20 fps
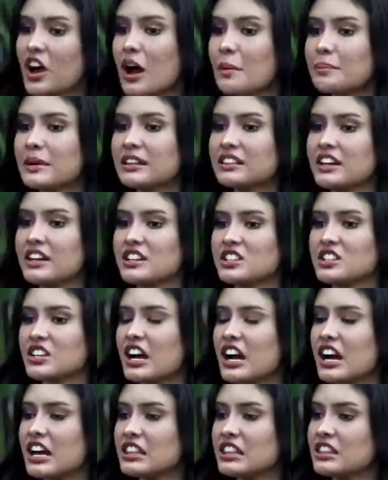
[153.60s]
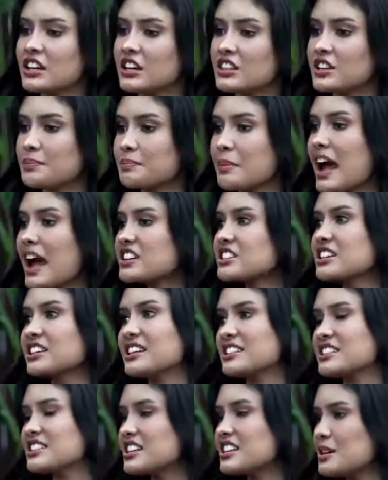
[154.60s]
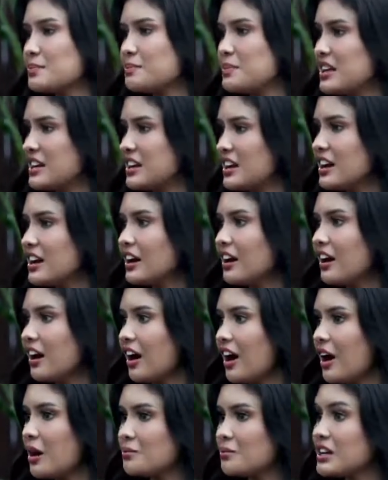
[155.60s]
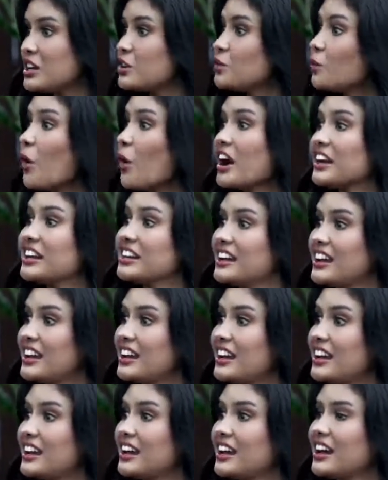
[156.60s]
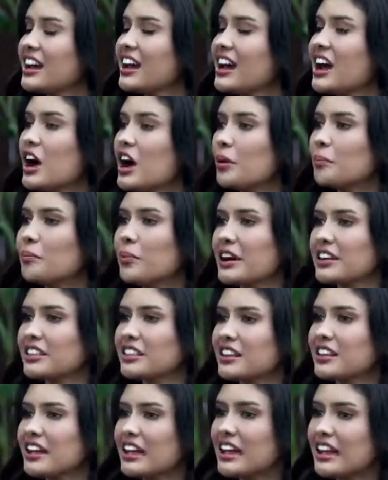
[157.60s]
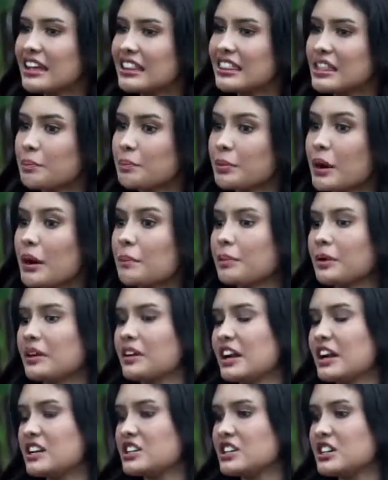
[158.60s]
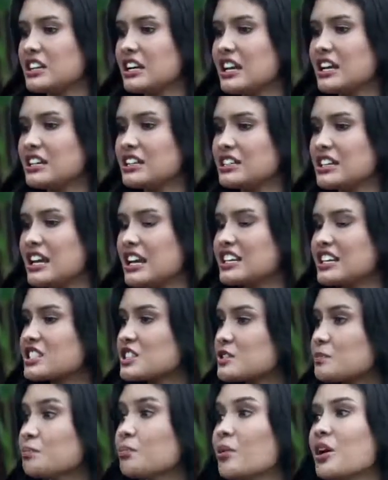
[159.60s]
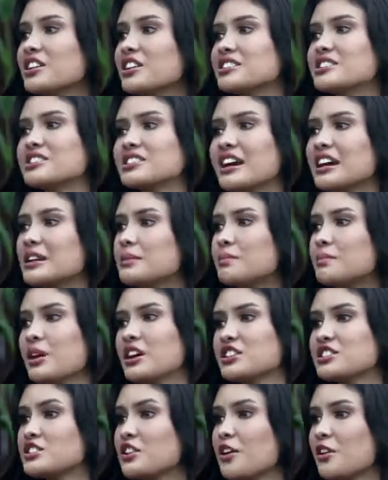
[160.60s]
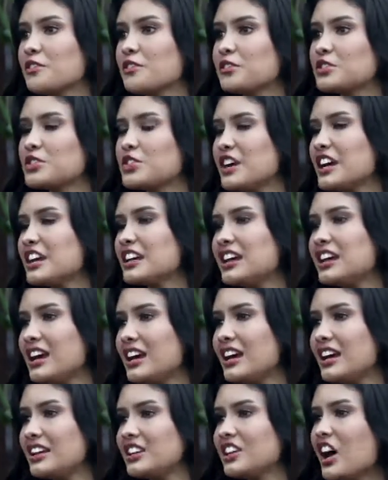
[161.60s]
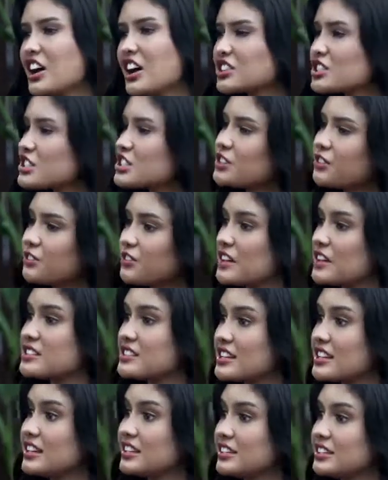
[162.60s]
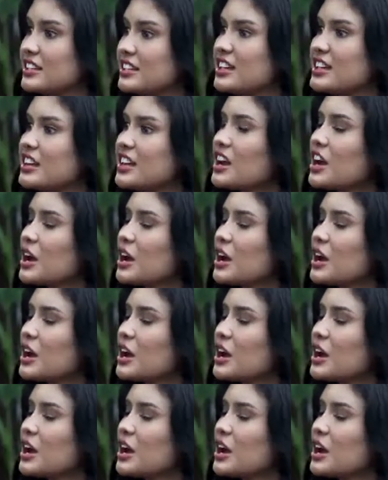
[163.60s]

competition, the pageant is gonna be in one day, but the preparation, it takes months and months of training, not just physically